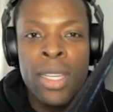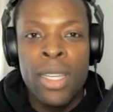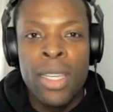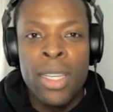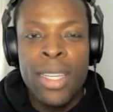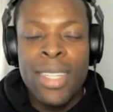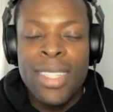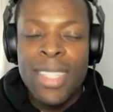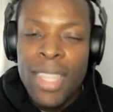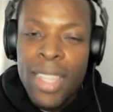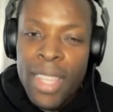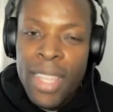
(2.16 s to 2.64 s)

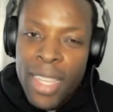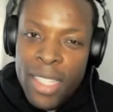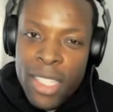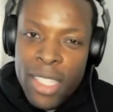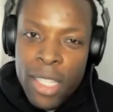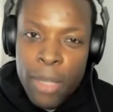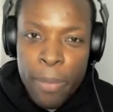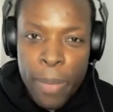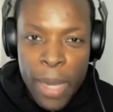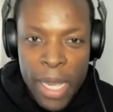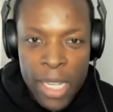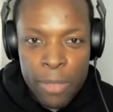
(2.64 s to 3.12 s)
is, are these
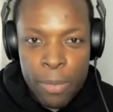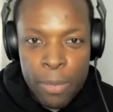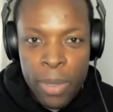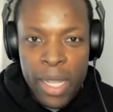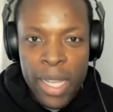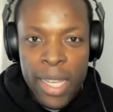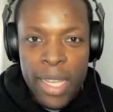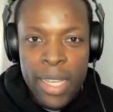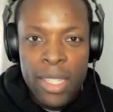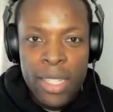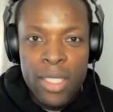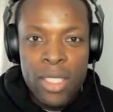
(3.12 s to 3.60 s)
the best
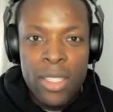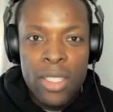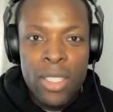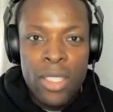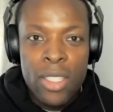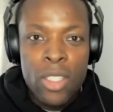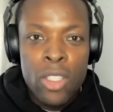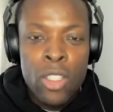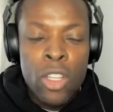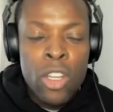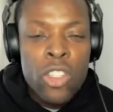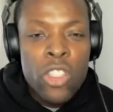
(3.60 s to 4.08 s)
players,
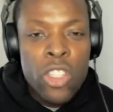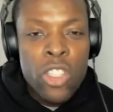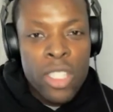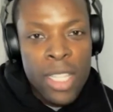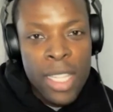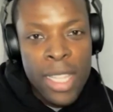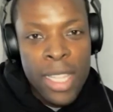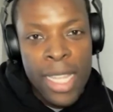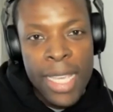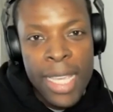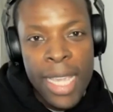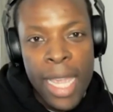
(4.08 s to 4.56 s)
not just
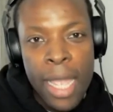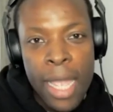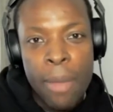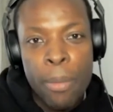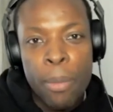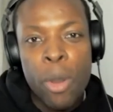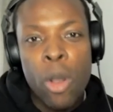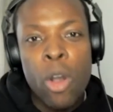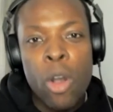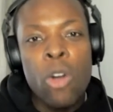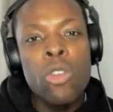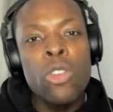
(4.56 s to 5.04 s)
in the game,
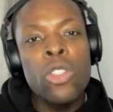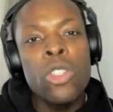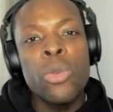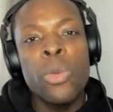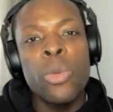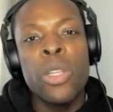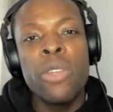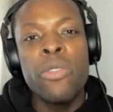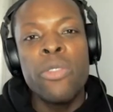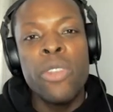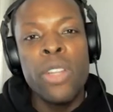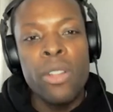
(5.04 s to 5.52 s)
but also
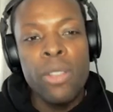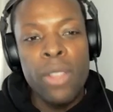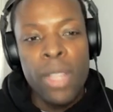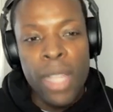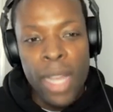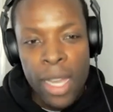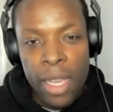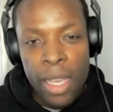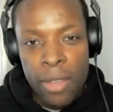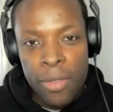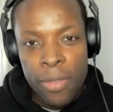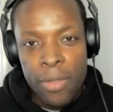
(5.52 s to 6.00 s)
in real
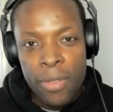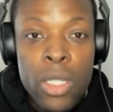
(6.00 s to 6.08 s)
life?